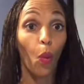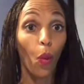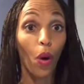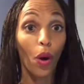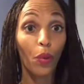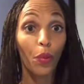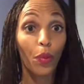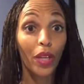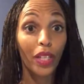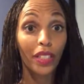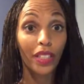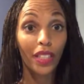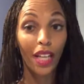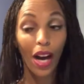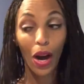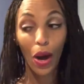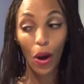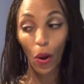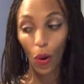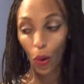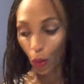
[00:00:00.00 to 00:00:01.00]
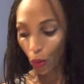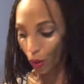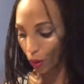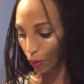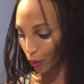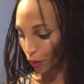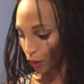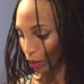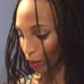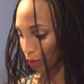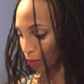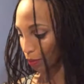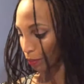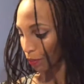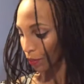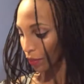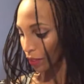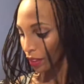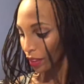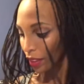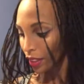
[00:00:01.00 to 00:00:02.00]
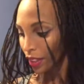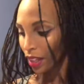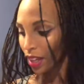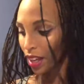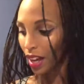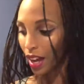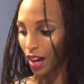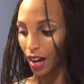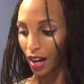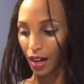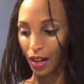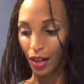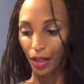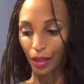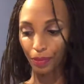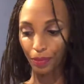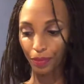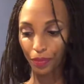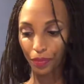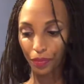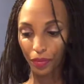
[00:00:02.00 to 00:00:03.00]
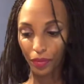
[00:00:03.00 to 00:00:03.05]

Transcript: 1 week to go. Whoop, whoop.